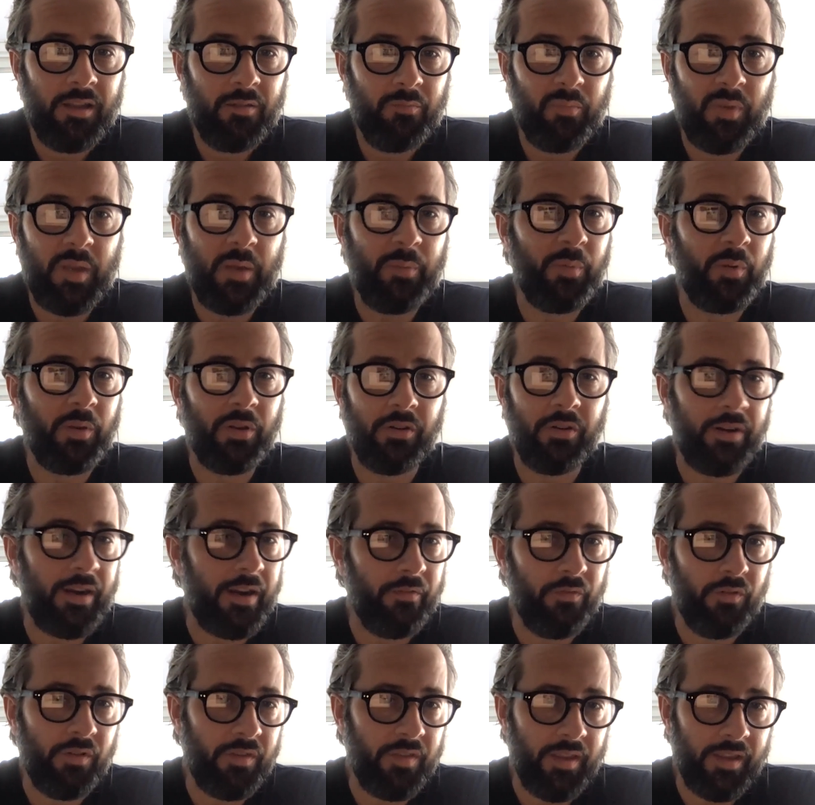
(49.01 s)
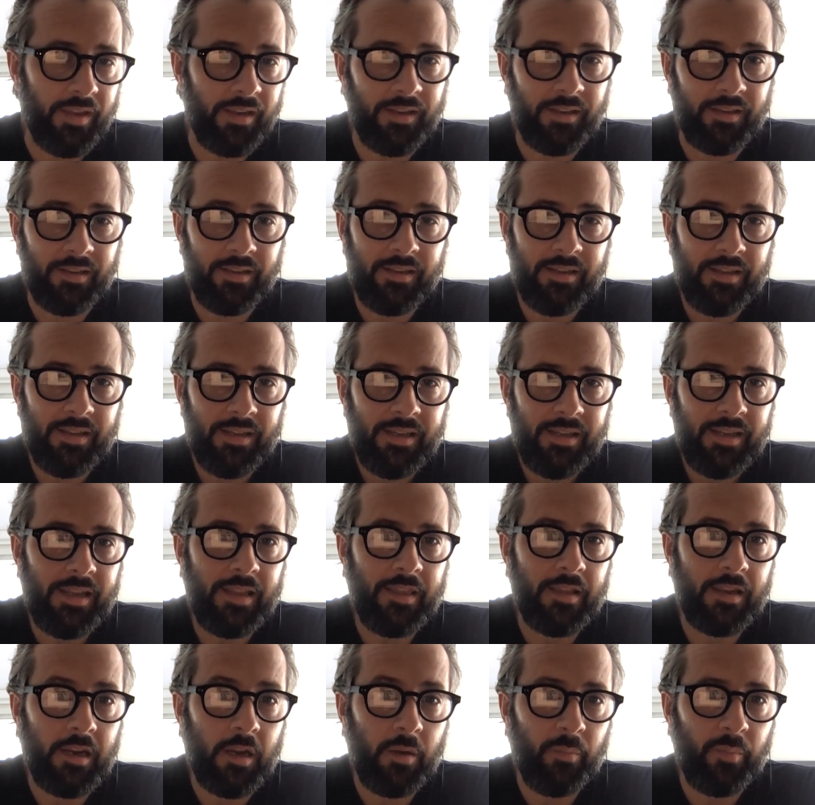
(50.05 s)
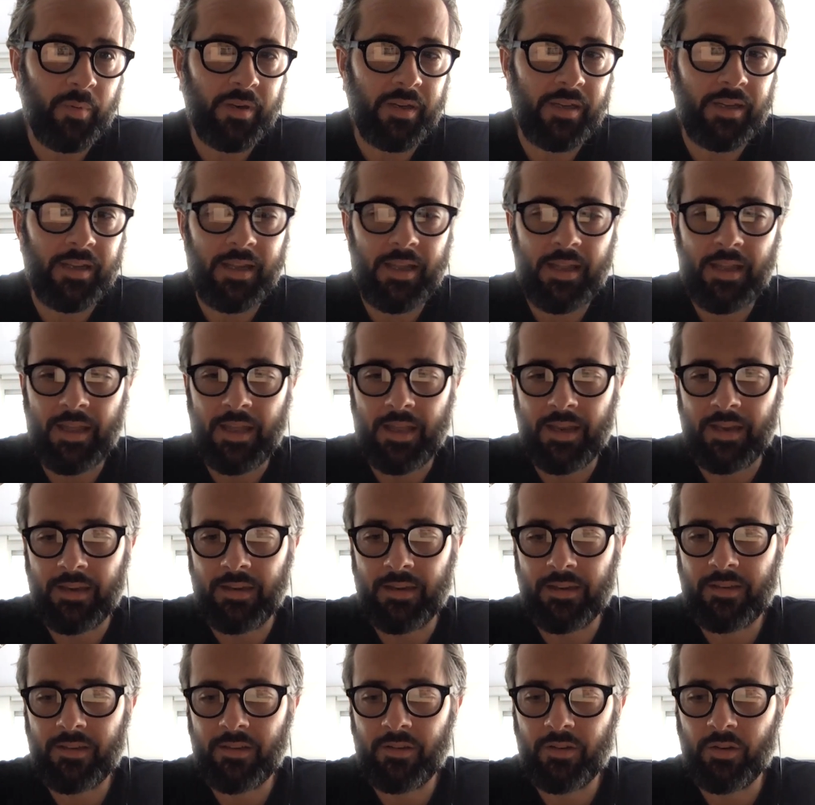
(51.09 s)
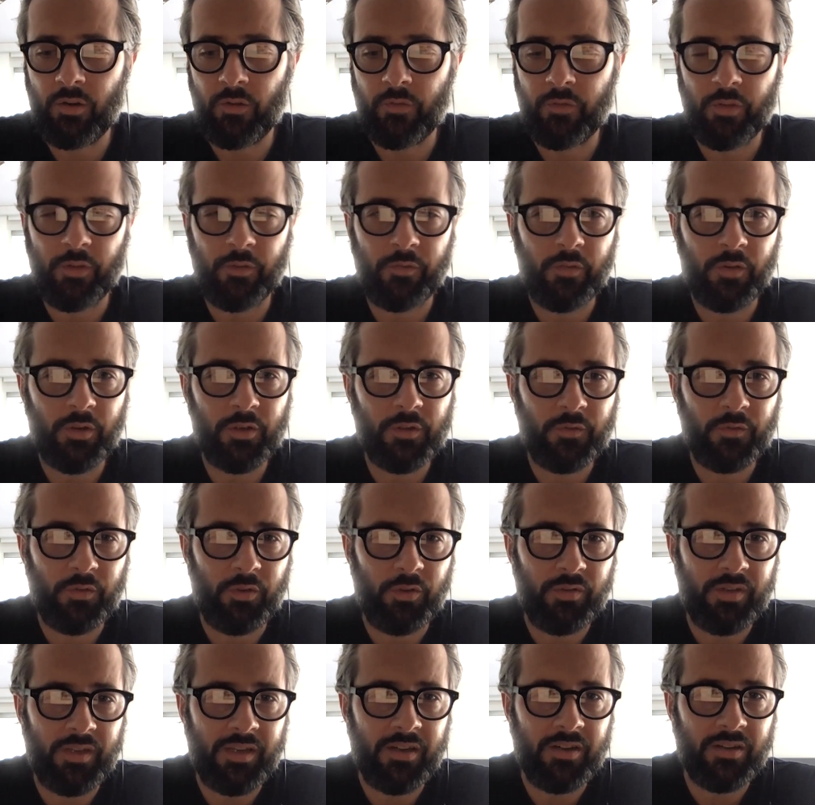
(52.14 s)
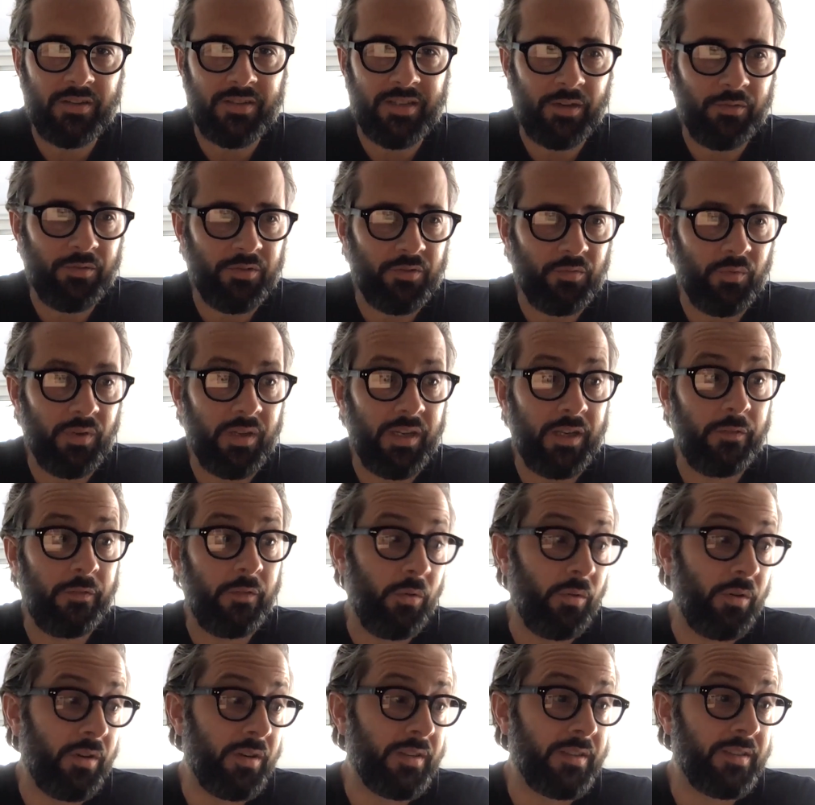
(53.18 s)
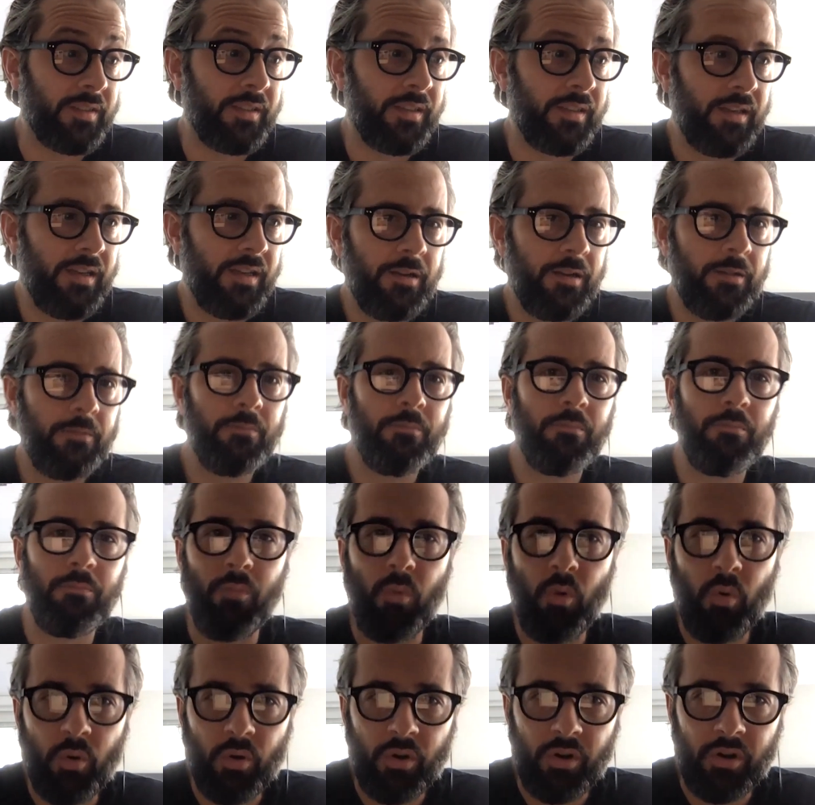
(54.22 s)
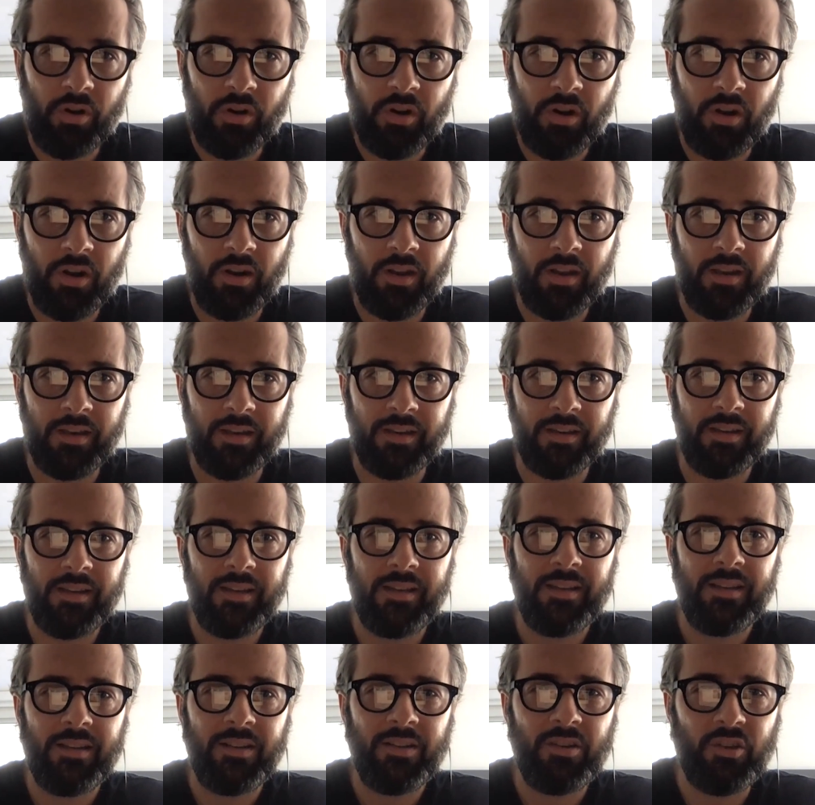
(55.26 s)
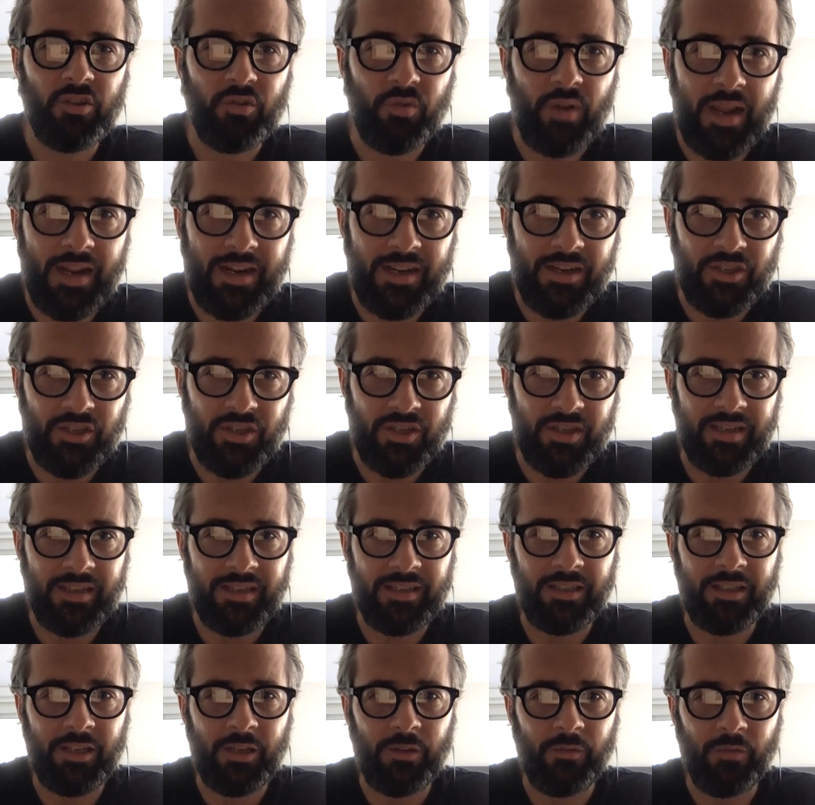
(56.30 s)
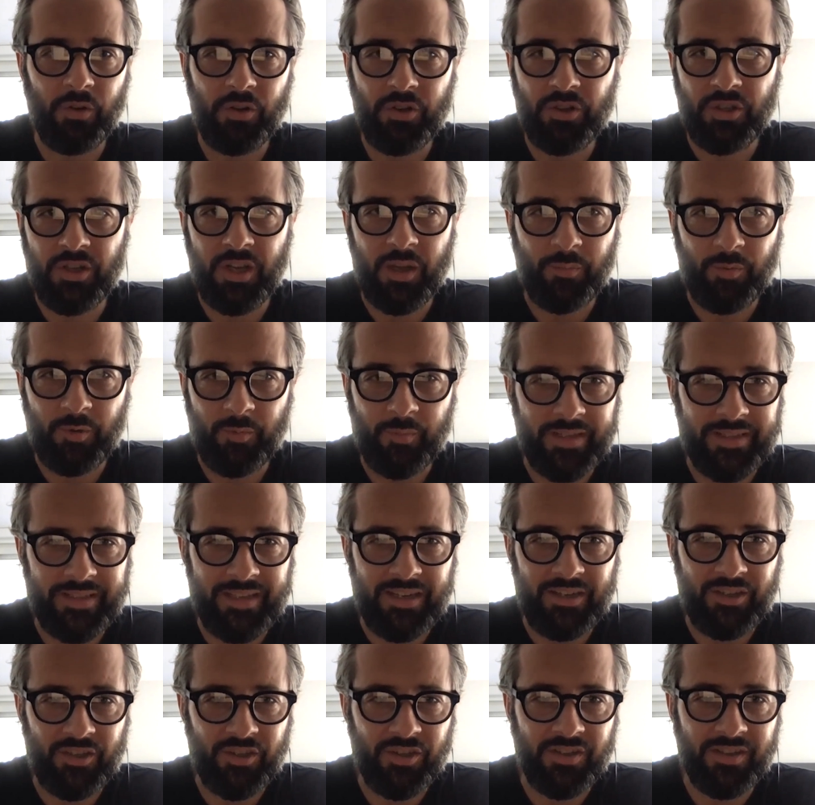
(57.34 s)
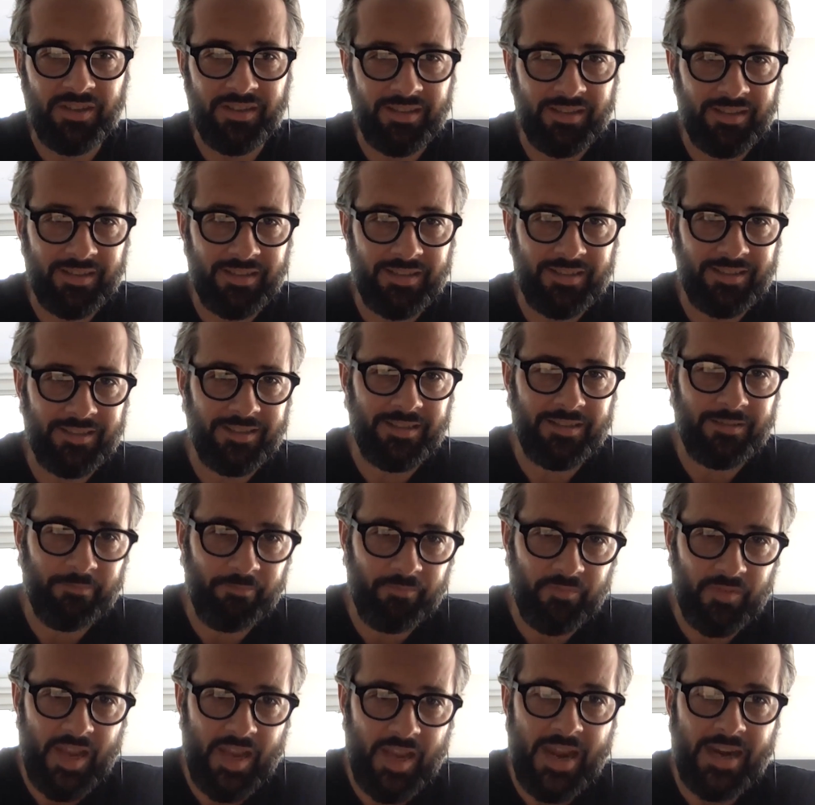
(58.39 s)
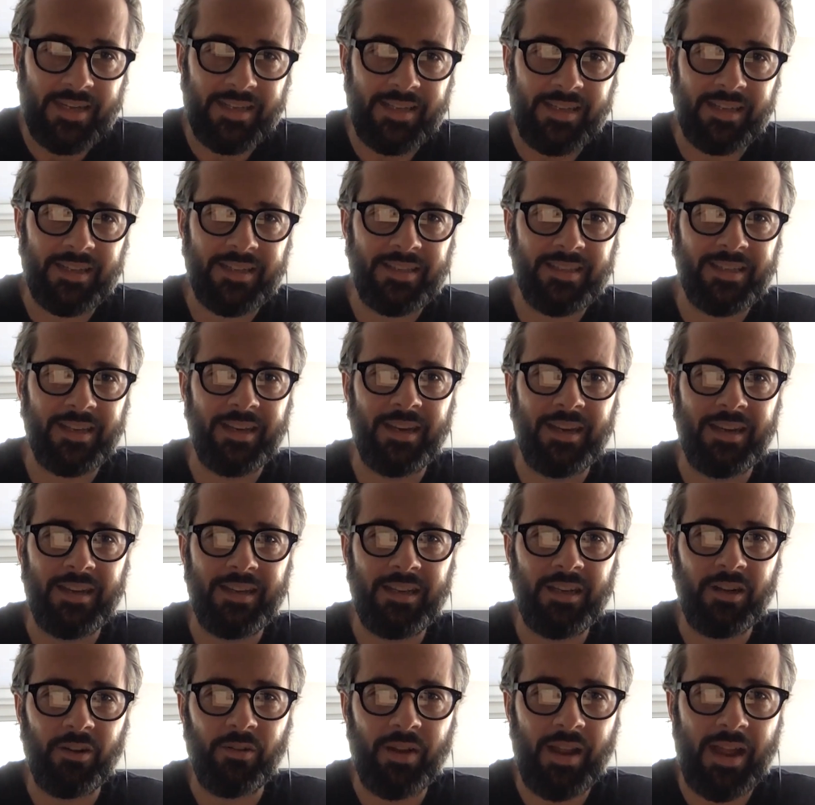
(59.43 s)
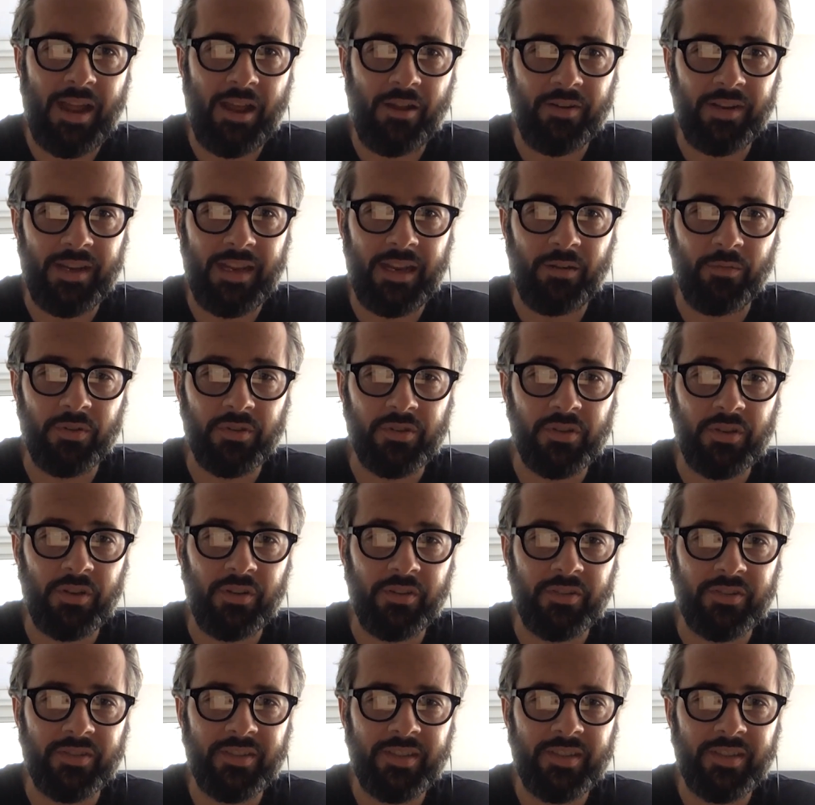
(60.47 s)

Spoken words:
People are everything in the company. And, for the first few years, I was really focused more on strategy and conversion optimization tactics and, how to get results.